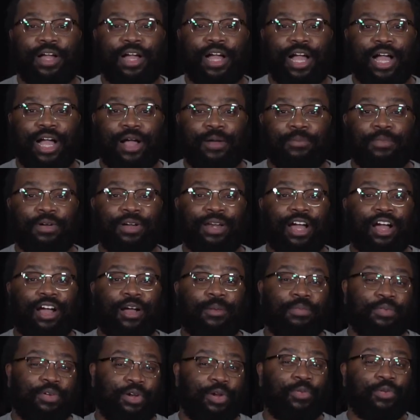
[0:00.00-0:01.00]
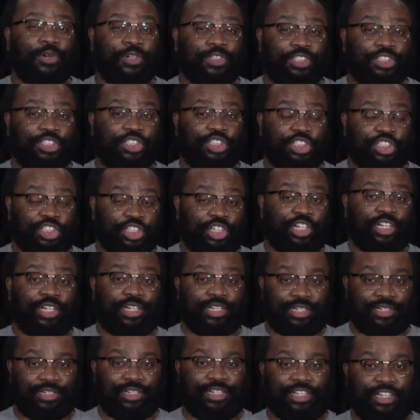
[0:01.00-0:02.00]
Ahmaud Arbery was shot
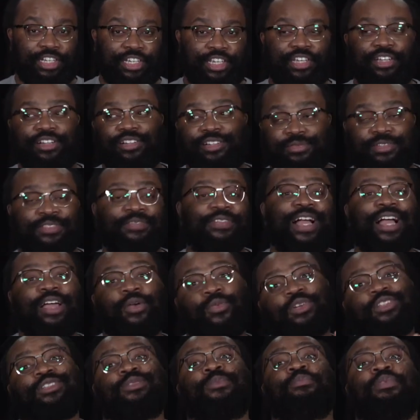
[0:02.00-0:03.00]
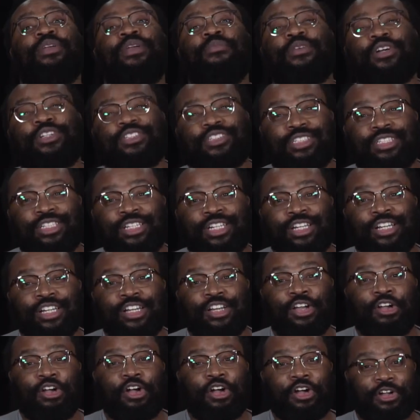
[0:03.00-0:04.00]
and killed. In fact, he was pretty much
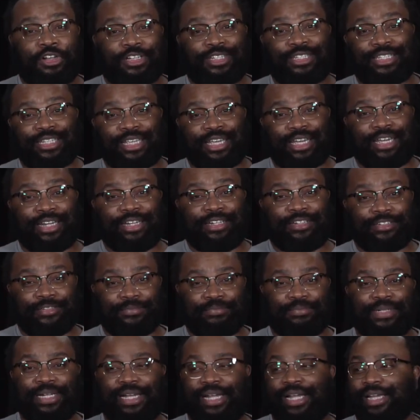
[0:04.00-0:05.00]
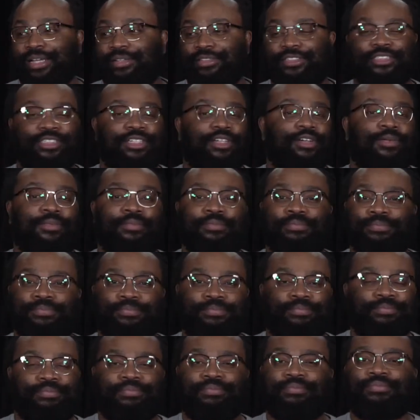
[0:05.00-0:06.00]
hunted by some
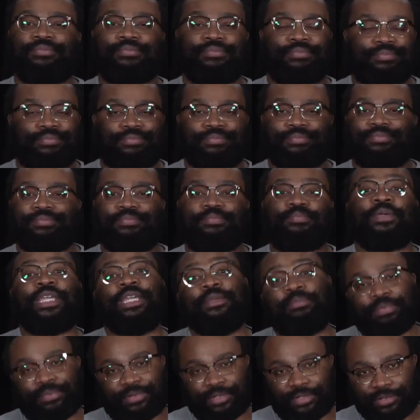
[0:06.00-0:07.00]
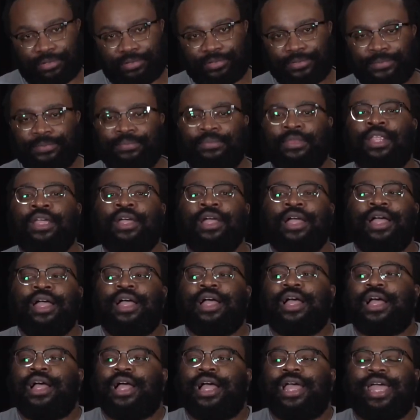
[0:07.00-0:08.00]
people.
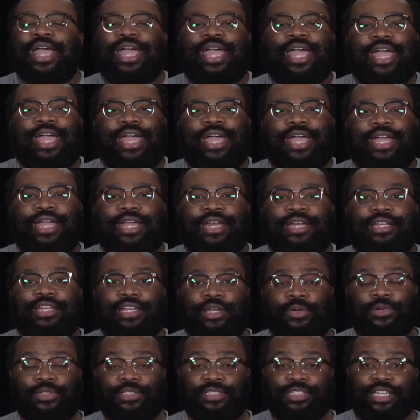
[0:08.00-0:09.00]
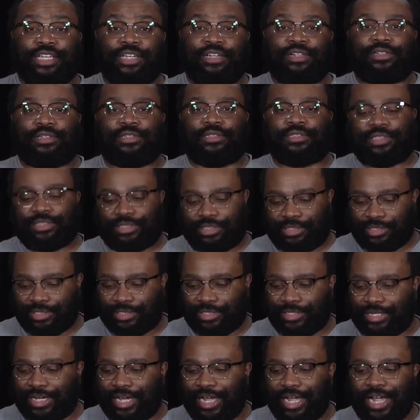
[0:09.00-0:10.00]
And he was killed.
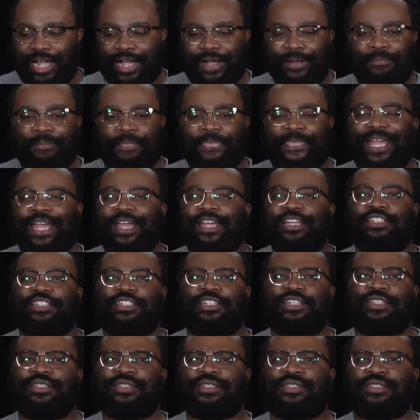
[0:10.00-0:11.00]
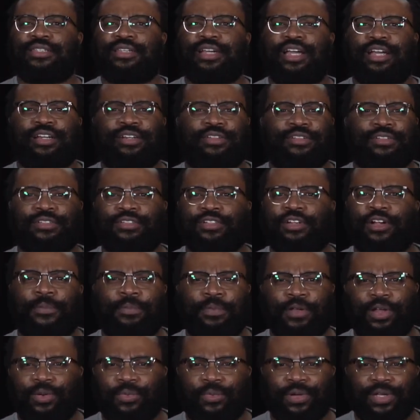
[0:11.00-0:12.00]
Um, and just, I don't know, a
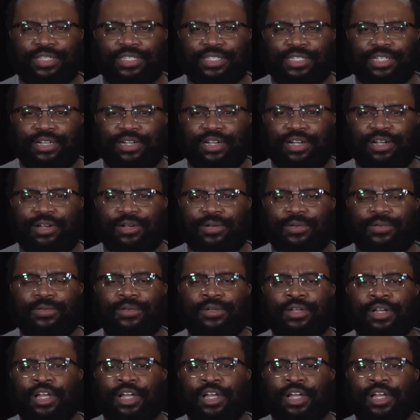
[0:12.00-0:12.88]
couple of weeks ago,